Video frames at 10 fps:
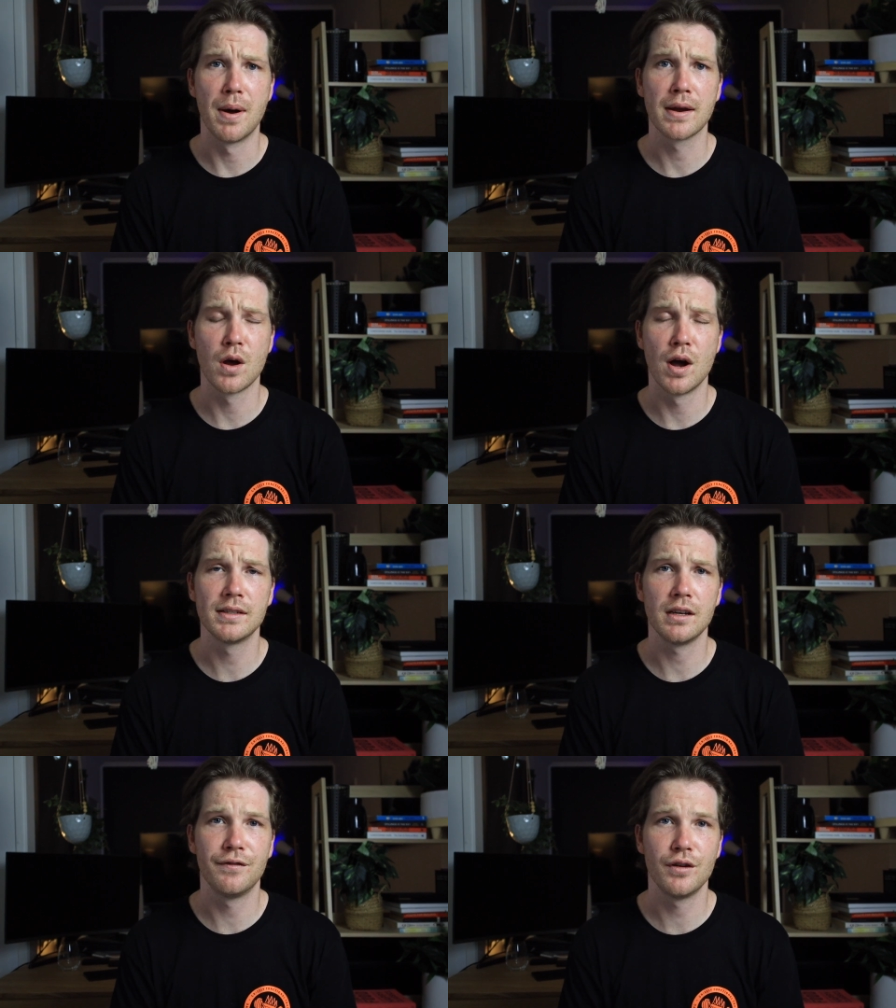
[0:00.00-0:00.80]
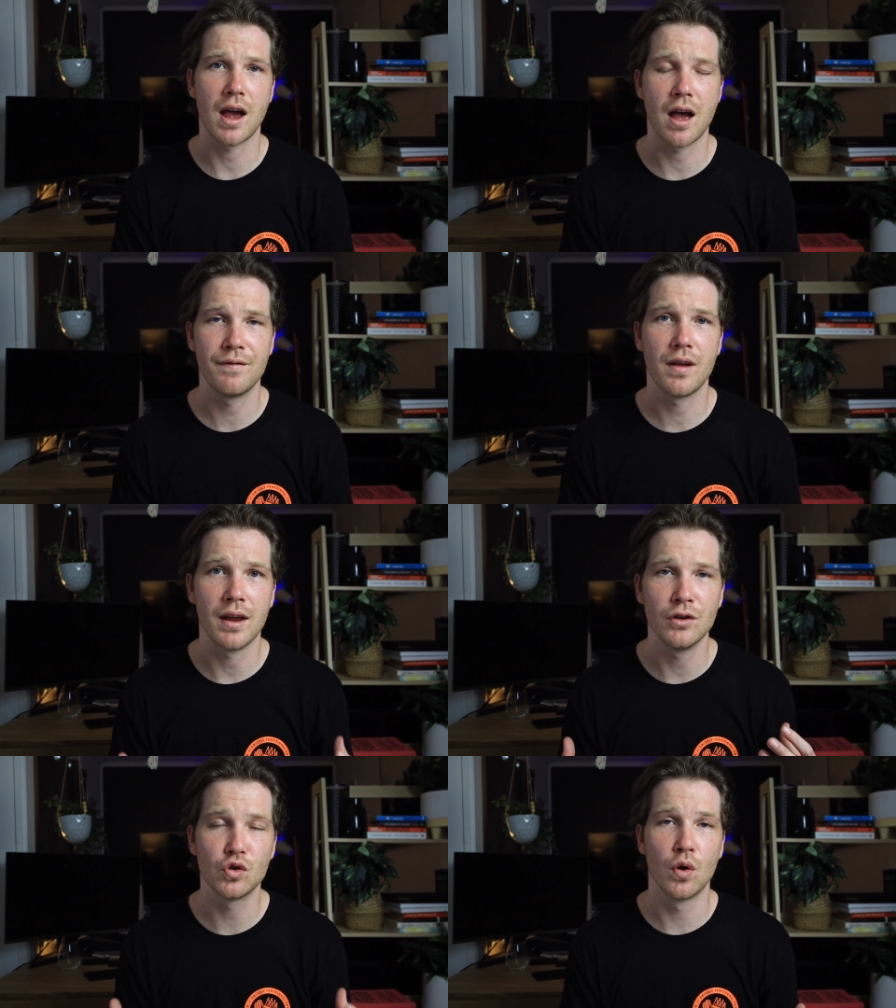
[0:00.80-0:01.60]
But guys, if you have
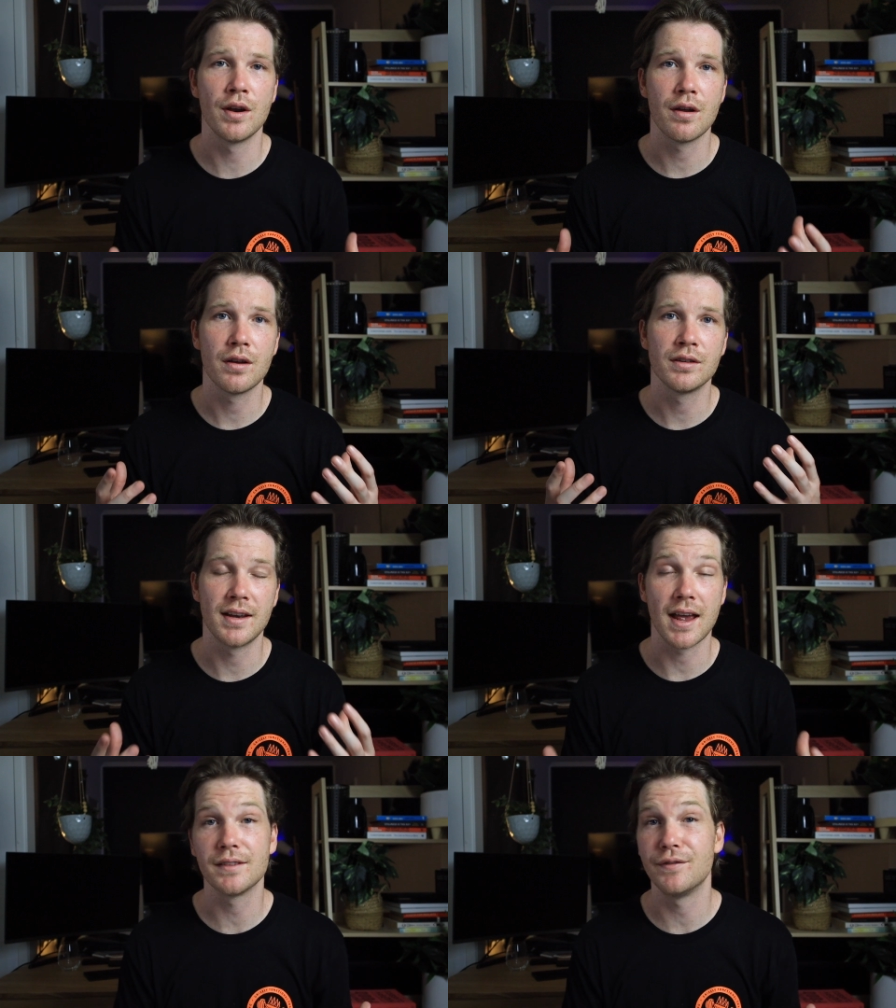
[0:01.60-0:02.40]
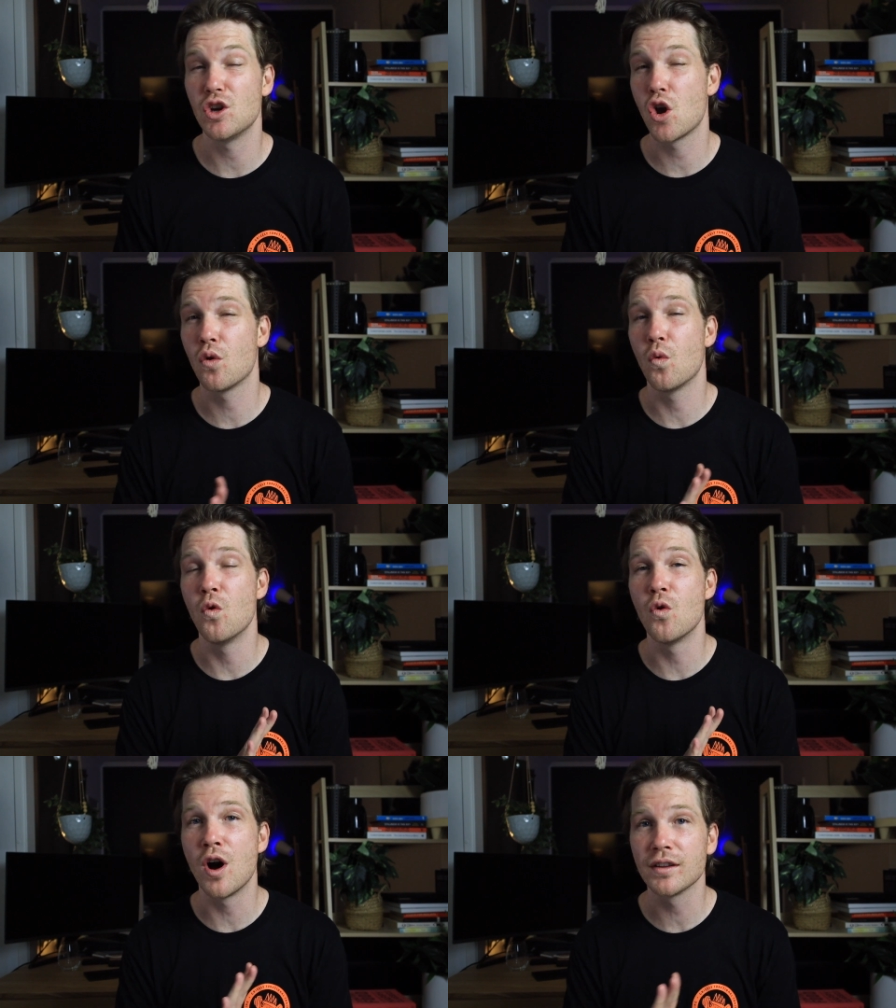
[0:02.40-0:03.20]
enjoyed today's video
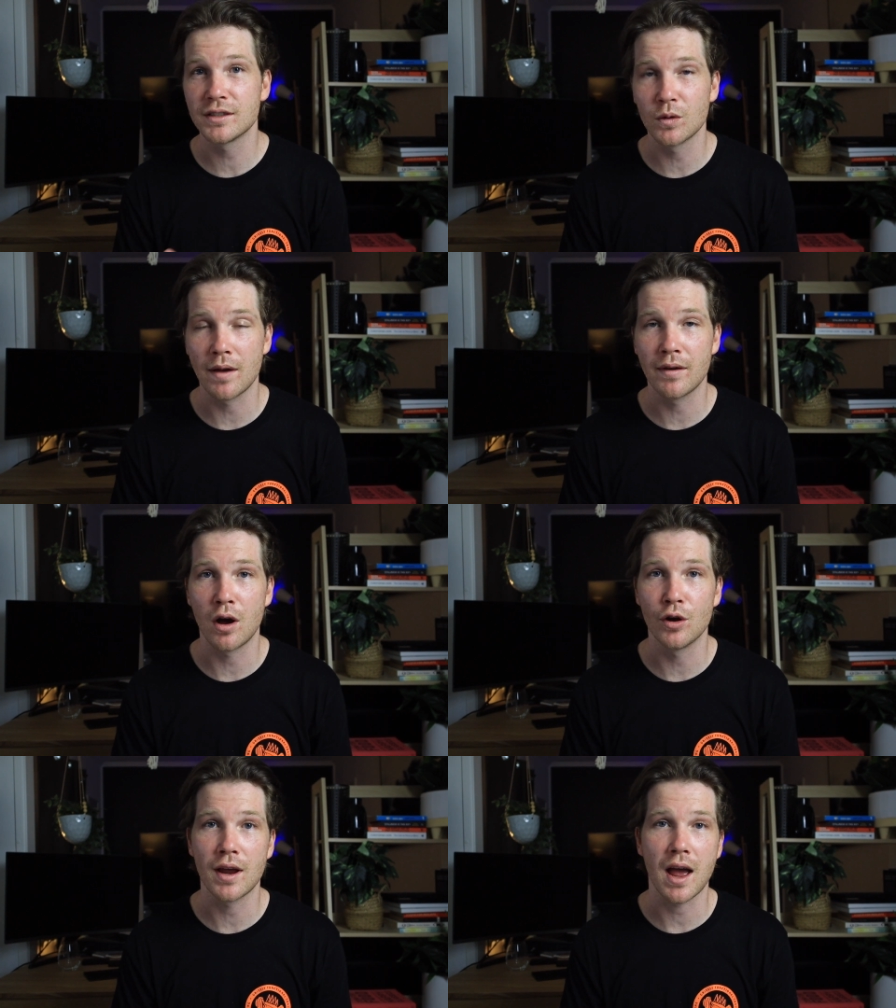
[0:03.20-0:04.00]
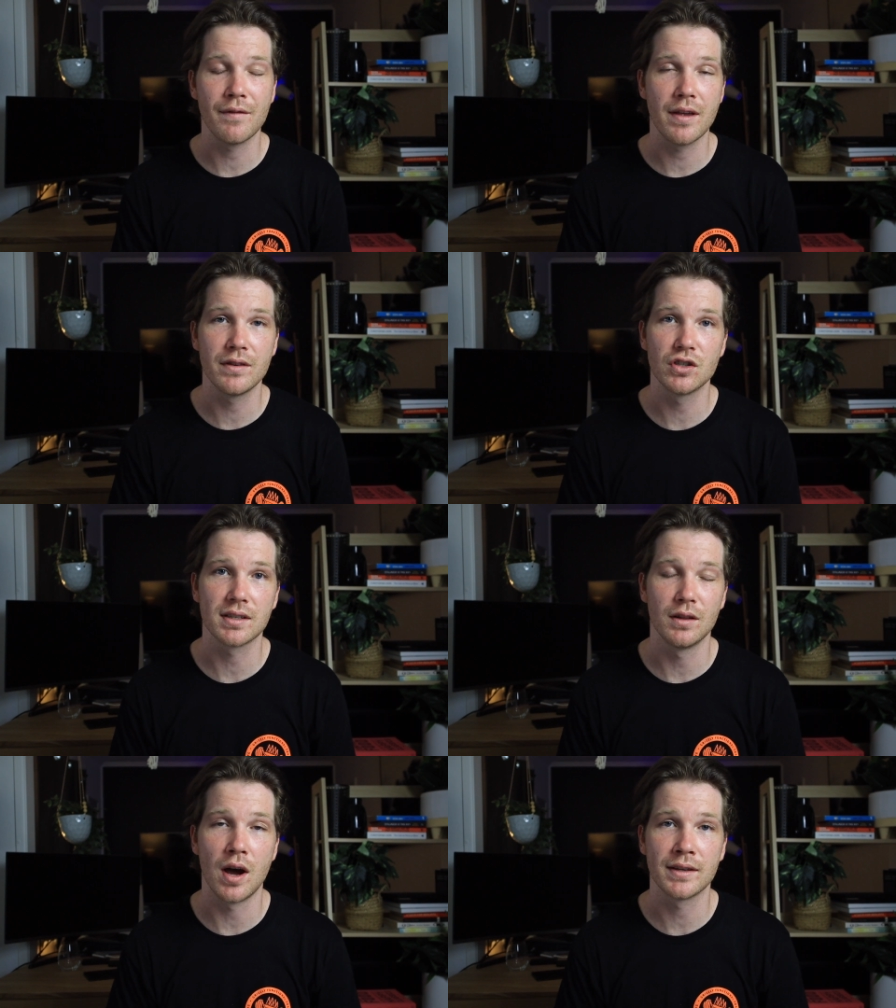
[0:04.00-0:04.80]
whatsoever, or you have even
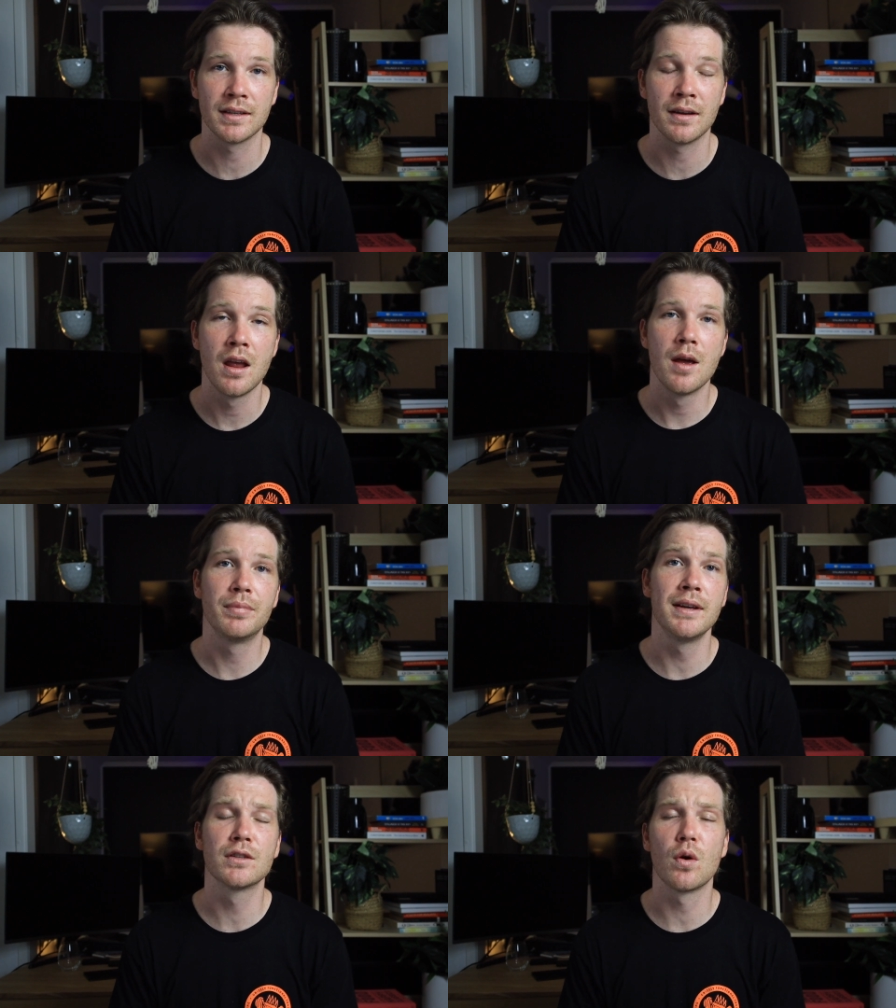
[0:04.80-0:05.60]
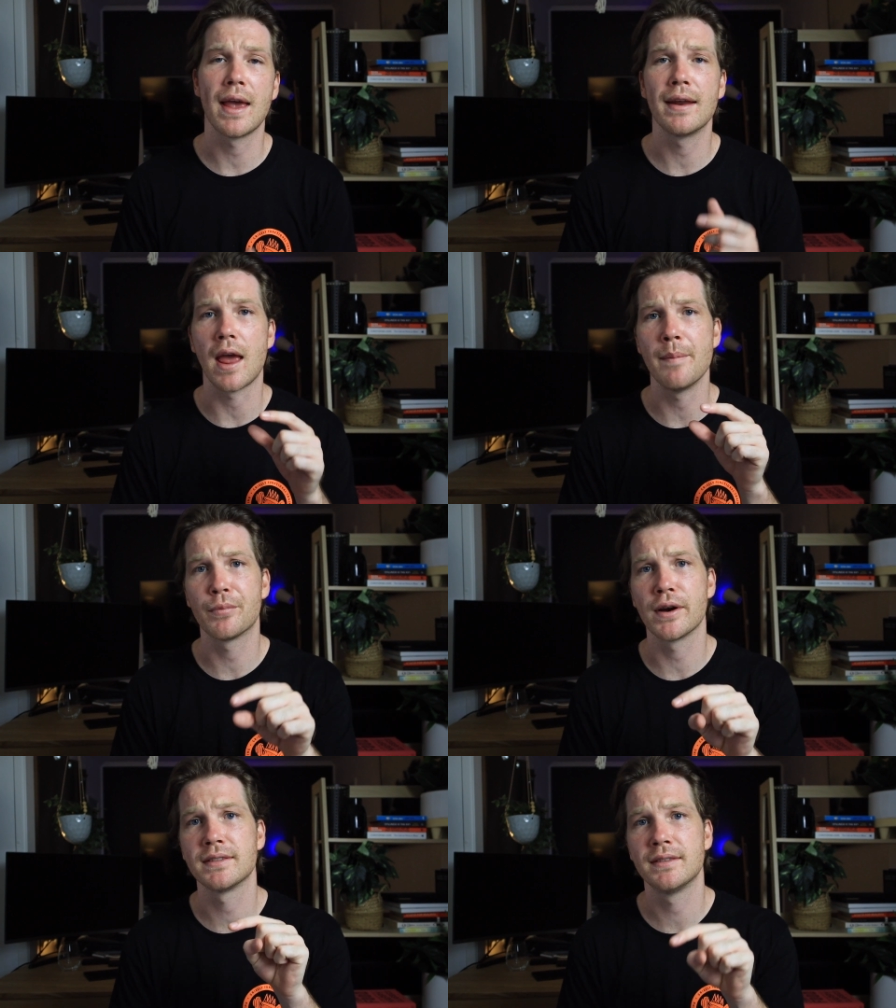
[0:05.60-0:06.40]
just liked it, please go ahead and
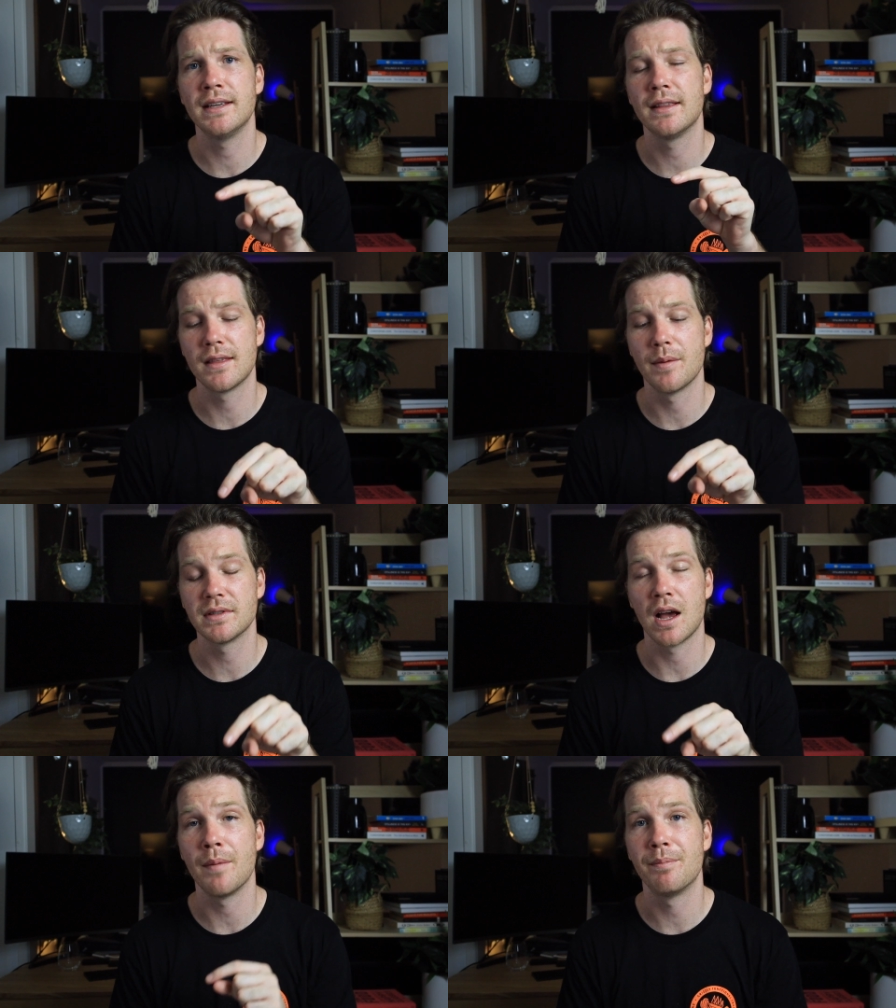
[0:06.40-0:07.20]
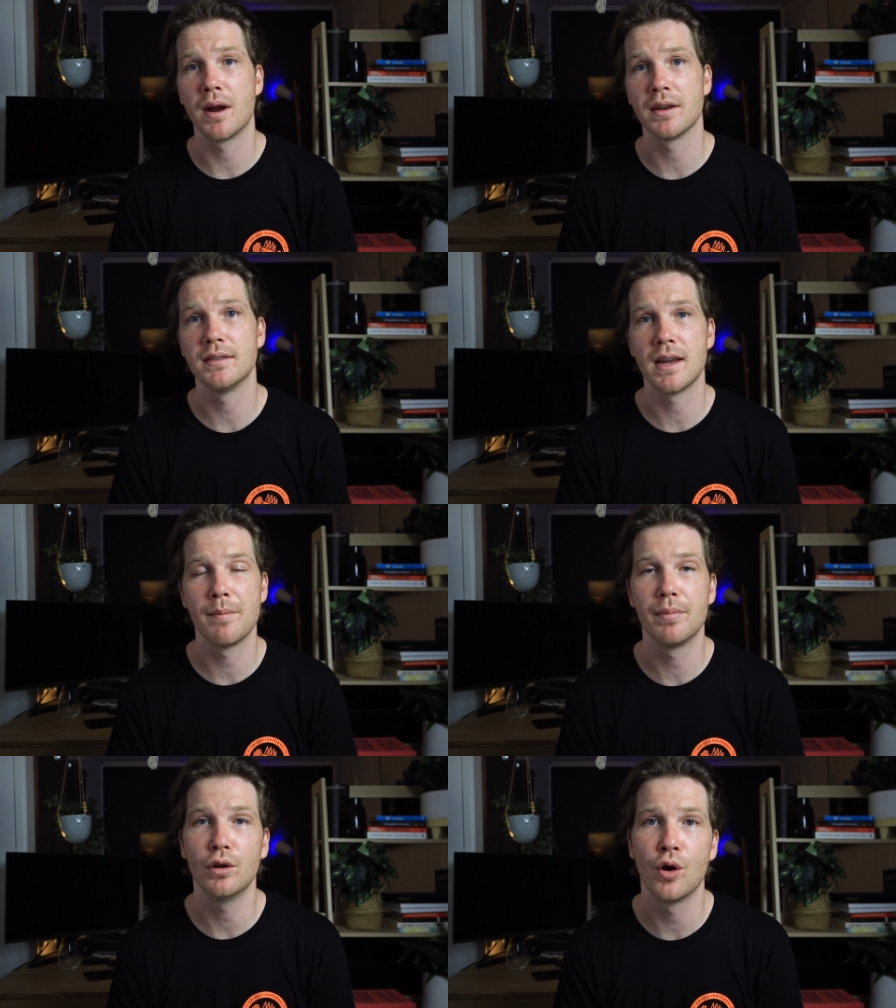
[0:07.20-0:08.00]
press the thumbs up button
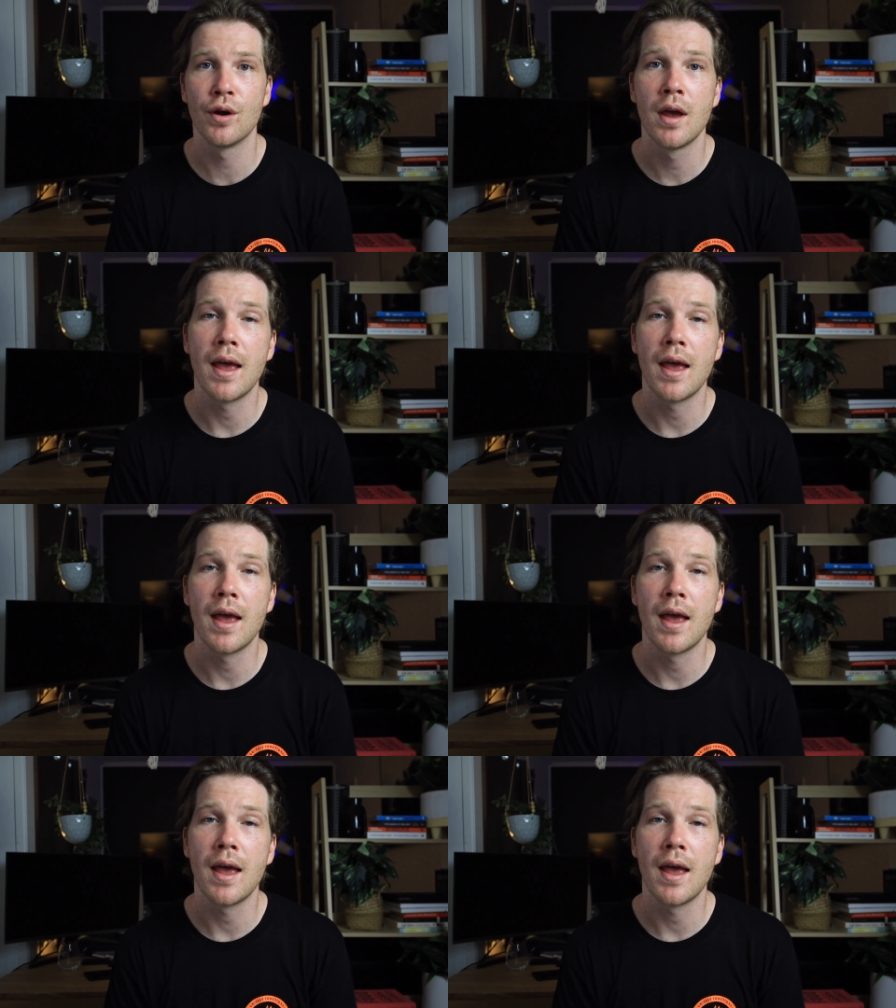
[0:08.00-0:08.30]
down below.